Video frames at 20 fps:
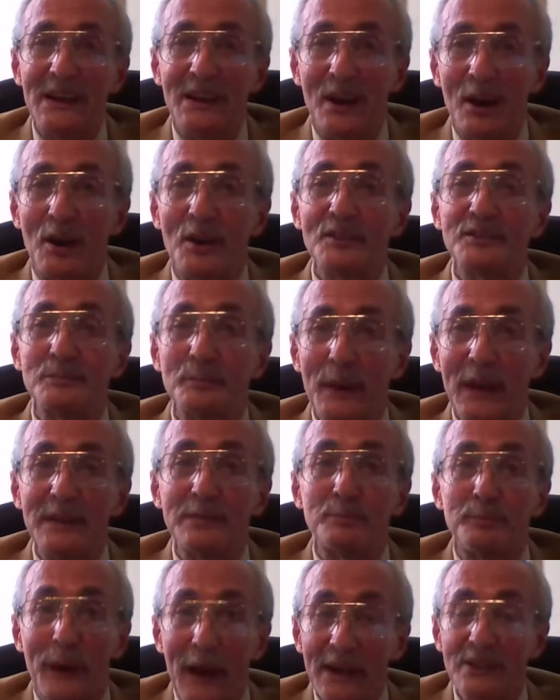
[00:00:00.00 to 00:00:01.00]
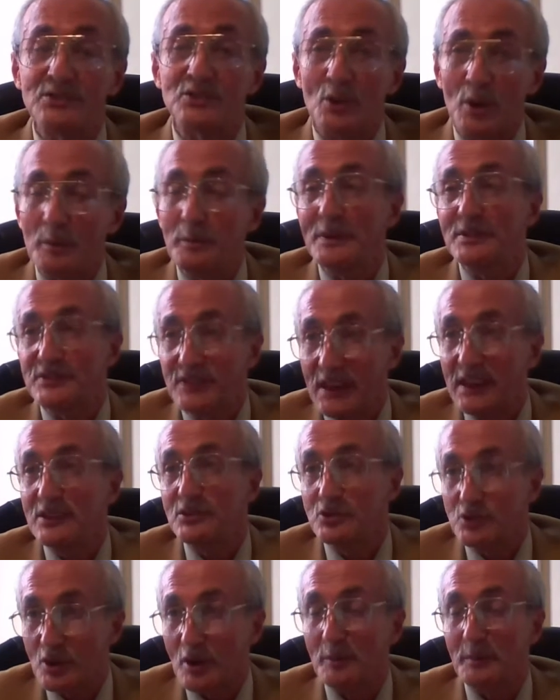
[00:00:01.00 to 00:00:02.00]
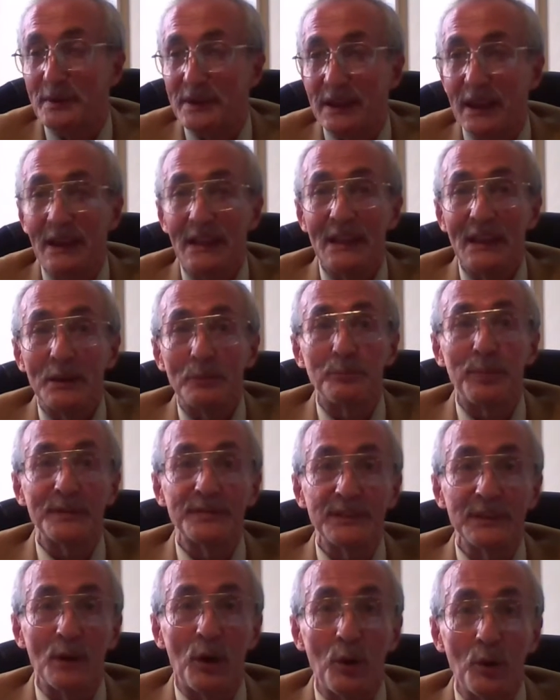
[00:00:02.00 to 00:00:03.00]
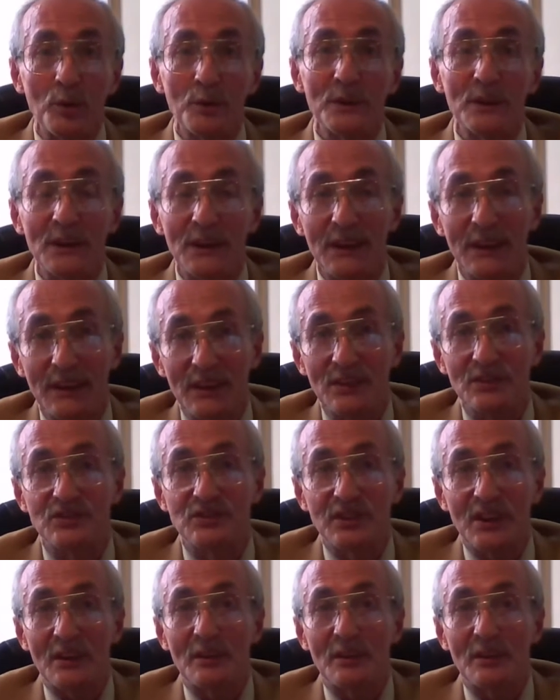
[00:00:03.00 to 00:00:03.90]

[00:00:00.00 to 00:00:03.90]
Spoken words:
cars made by Germans in Germany, but the owner is General